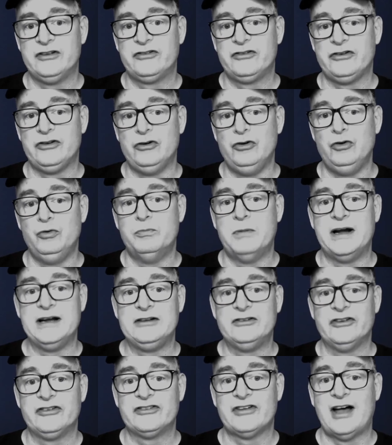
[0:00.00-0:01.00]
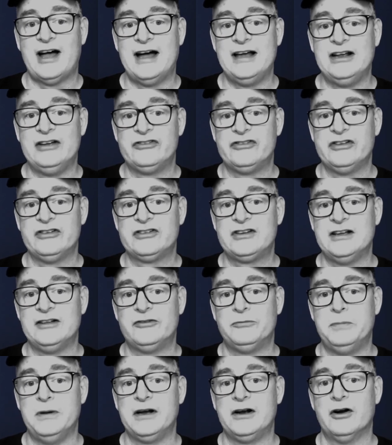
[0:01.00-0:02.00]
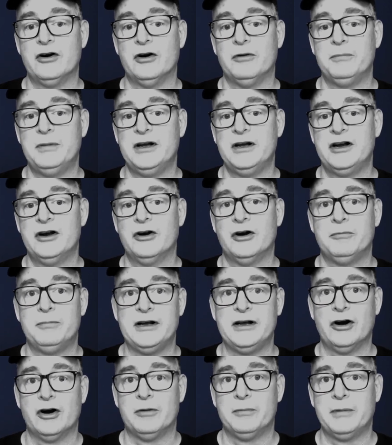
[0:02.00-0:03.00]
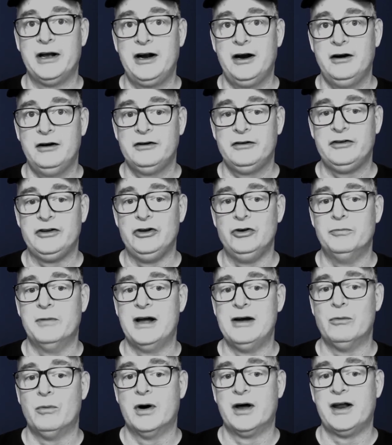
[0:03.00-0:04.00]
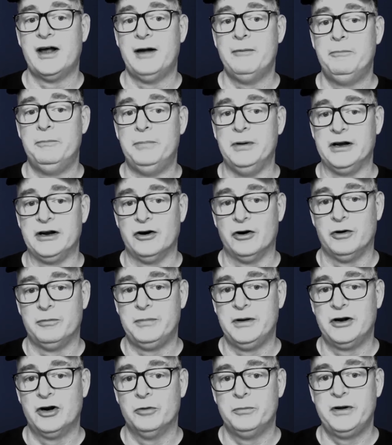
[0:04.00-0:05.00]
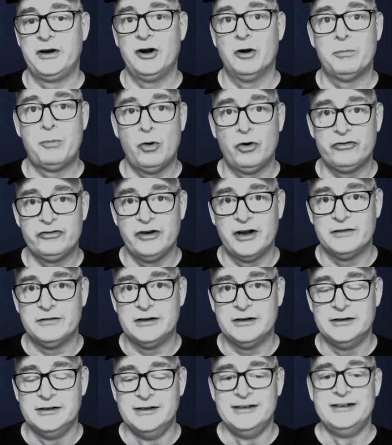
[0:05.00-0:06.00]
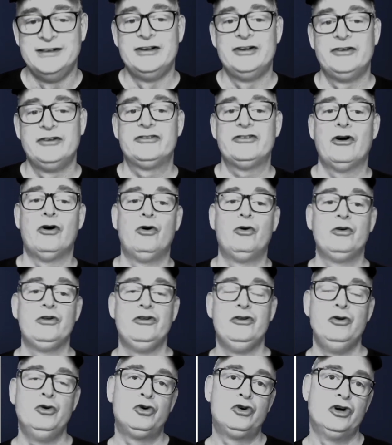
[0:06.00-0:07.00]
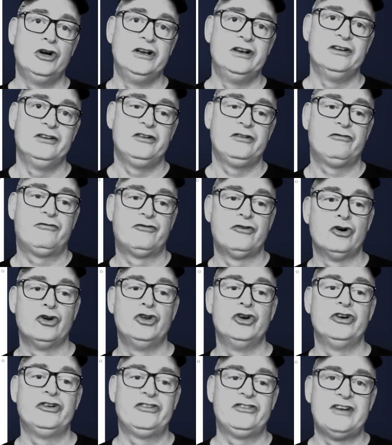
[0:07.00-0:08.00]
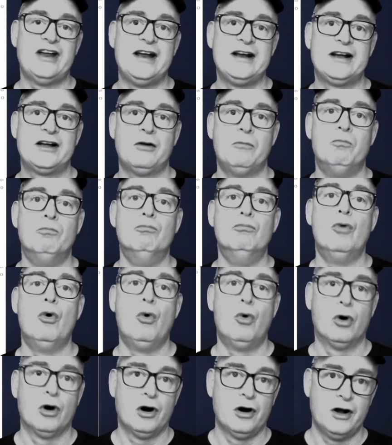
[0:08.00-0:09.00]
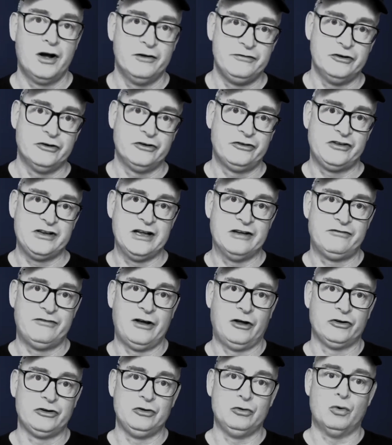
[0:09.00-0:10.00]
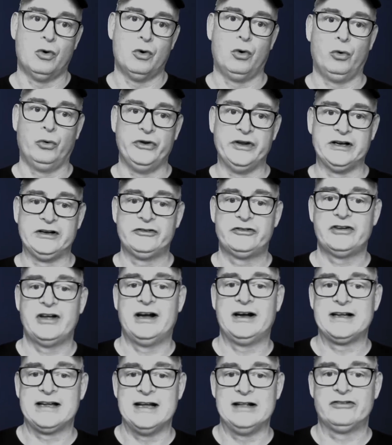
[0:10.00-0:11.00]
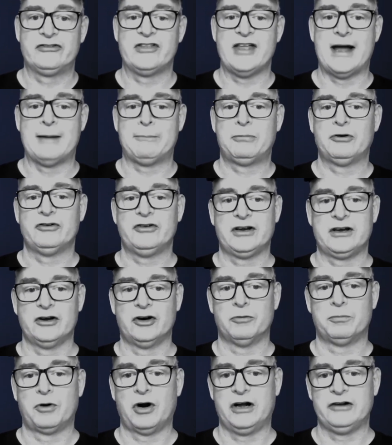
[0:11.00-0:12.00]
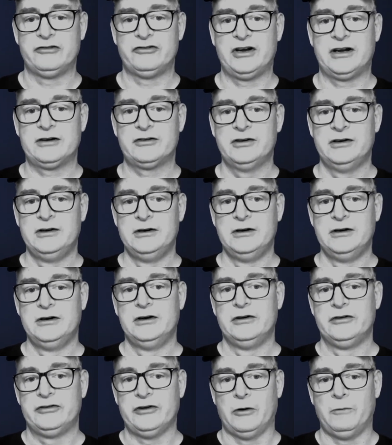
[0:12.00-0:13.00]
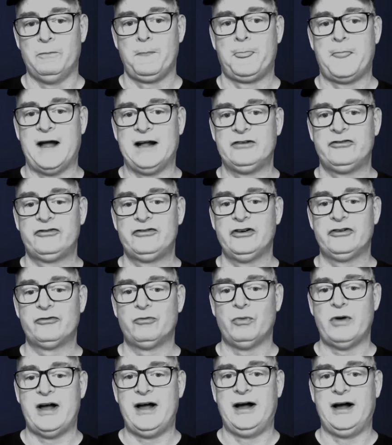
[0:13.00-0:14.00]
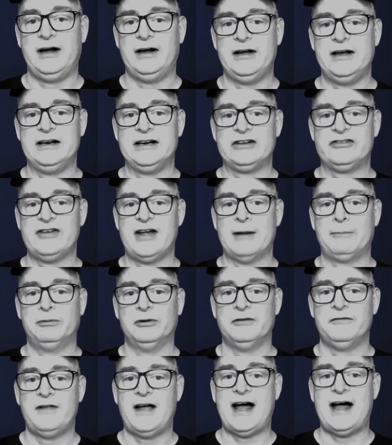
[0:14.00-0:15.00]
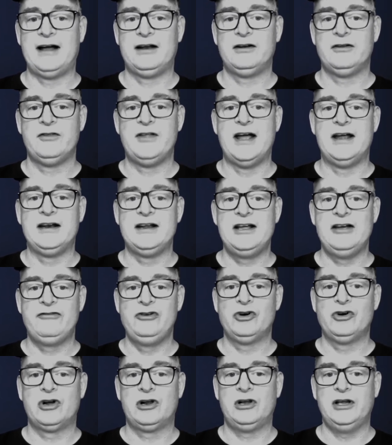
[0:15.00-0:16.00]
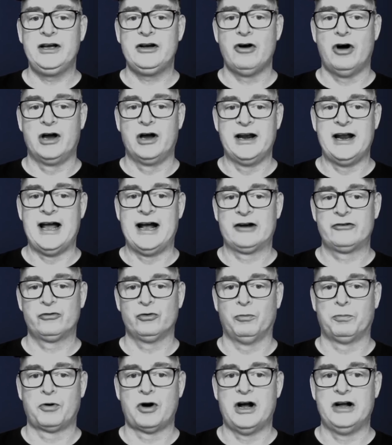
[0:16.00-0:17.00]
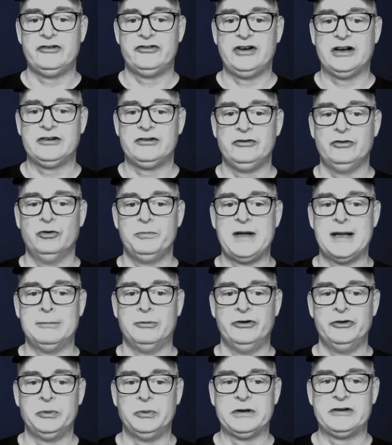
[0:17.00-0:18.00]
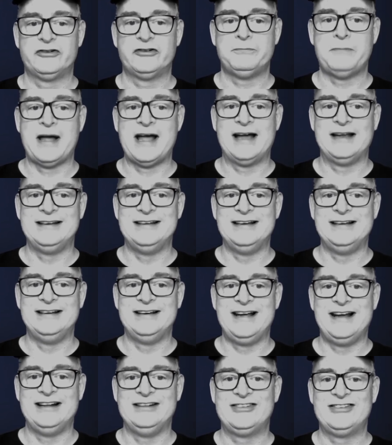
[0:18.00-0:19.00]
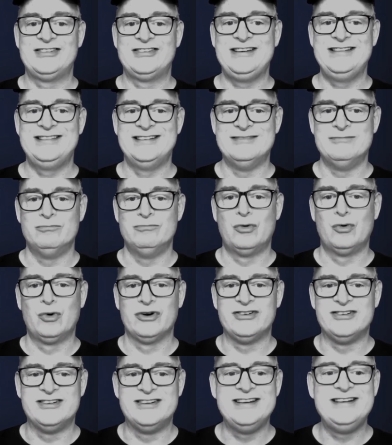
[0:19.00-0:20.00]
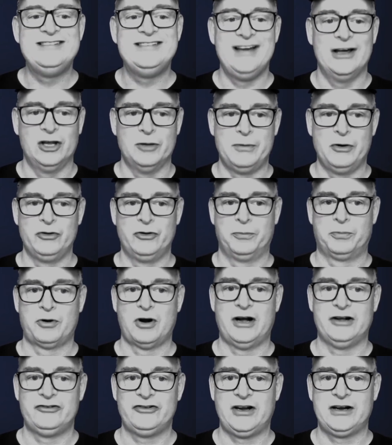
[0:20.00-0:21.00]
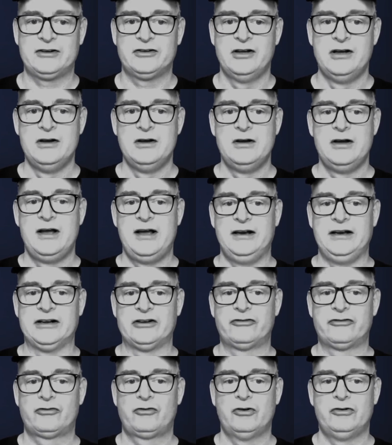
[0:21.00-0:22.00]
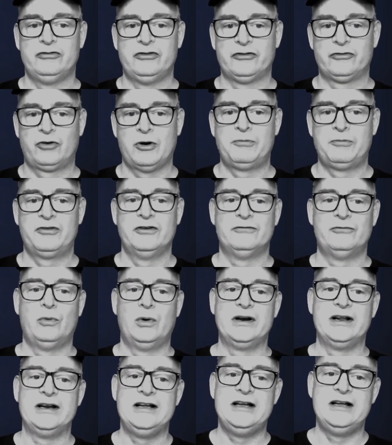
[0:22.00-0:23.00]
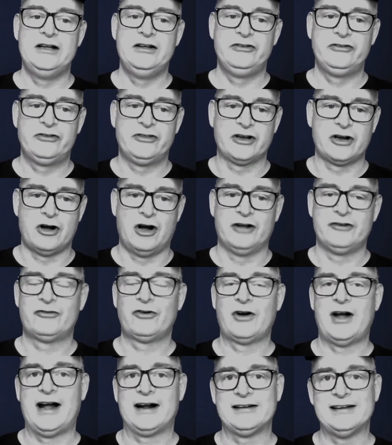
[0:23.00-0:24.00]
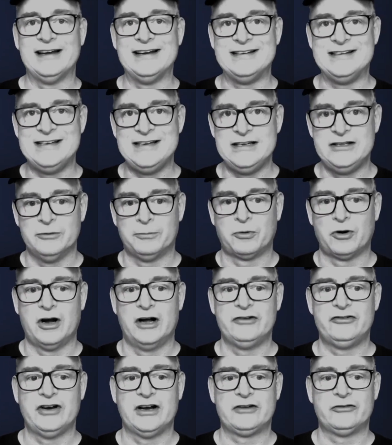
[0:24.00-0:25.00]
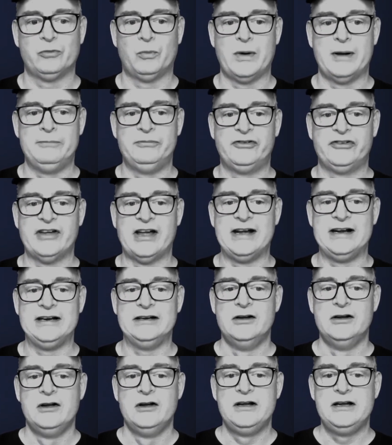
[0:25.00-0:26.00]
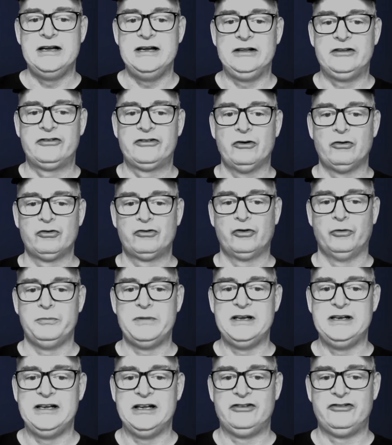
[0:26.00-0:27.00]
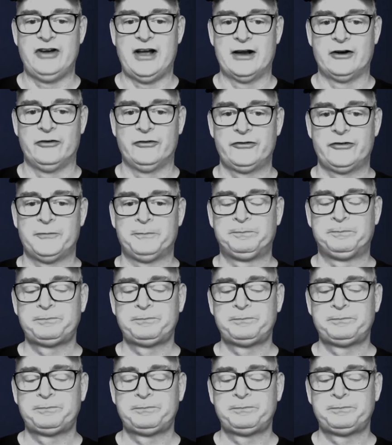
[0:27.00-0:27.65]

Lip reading: you might decide as this gets bigger and bigger and bigger and bigger, you might want a bigger and bigger portion of it. So you could further stake more of your CFLU holdings against that particular project. So that's just an example of that. Then if you click on an actual project, you'll be able to expand in and see the more detail about the project. An description of what it is, the contract ID, the project's website, its social media channels.